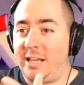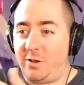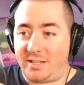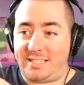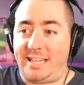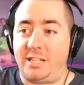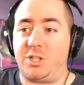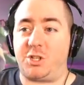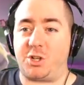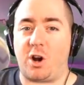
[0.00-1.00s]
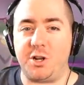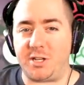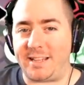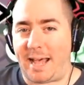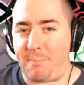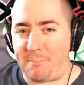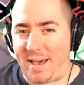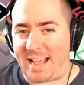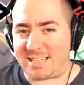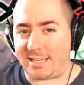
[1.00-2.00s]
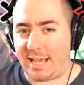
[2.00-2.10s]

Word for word: You can see he's charging that max